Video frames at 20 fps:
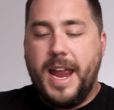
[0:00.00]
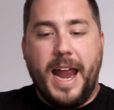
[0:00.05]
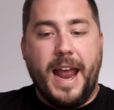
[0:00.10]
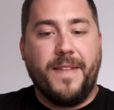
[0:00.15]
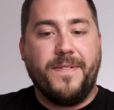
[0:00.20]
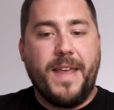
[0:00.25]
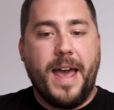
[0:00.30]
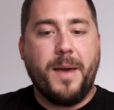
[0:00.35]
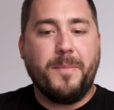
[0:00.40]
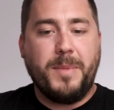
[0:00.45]

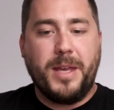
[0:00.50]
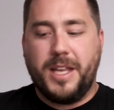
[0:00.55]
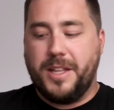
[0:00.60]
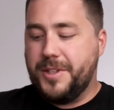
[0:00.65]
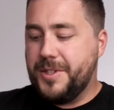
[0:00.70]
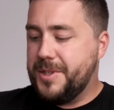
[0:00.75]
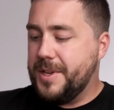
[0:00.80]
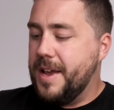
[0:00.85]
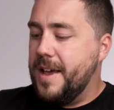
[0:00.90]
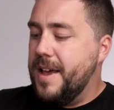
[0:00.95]
And that
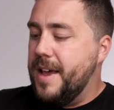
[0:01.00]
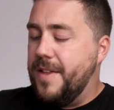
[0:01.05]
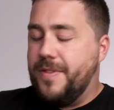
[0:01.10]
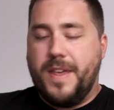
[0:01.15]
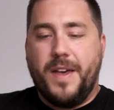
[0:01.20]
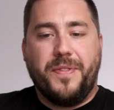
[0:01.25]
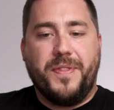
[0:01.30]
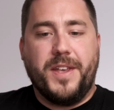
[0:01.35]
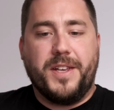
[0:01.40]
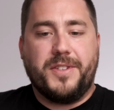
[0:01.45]
means
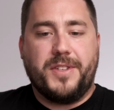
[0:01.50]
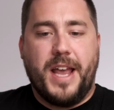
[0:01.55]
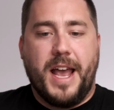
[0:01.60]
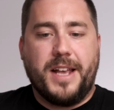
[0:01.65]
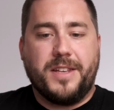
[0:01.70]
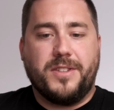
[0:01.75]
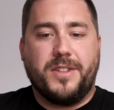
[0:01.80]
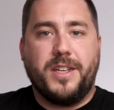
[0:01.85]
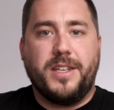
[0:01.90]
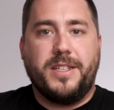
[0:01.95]
that this
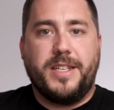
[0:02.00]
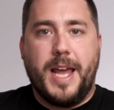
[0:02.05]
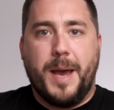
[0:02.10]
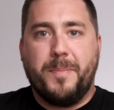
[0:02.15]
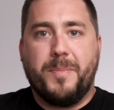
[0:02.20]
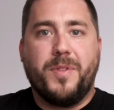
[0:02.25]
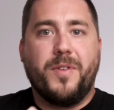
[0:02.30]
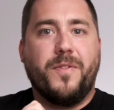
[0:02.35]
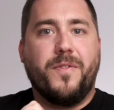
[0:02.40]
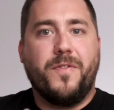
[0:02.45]
has the
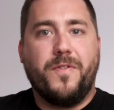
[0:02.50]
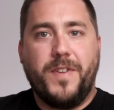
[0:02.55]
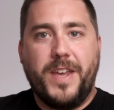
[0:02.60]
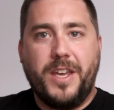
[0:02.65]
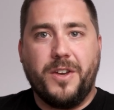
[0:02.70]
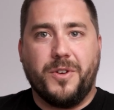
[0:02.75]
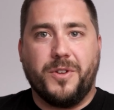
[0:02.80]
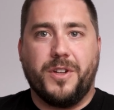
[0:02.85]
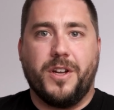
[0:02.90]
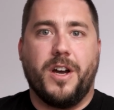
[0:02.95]
depth of
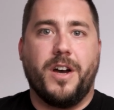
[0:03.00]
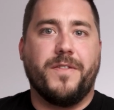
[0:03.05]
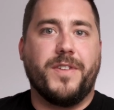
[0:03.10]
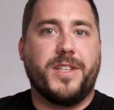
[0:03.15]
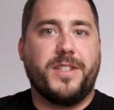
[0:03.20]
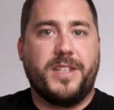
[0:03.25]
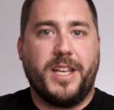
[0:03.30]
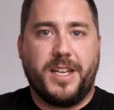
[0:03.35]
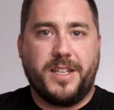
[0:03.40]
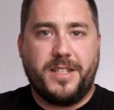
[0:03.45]
field of a
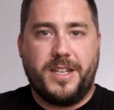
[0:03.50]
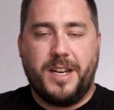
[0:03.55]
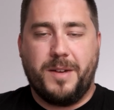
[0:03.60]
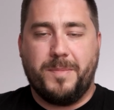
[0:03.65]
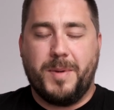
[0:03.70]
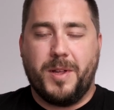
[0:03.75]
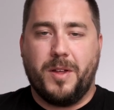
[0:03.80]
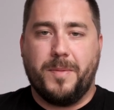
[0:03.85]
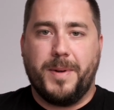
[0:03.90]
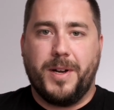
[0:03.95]
sixteen
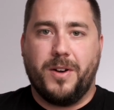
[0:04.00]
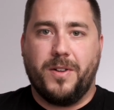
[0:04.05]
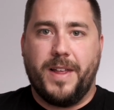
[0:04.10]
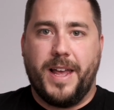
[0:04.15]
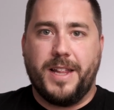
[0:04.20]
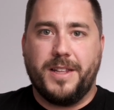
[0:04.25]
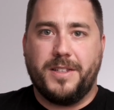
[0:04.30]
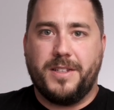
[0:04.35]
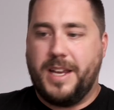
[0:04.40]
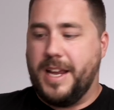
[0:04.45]
millimeter lens.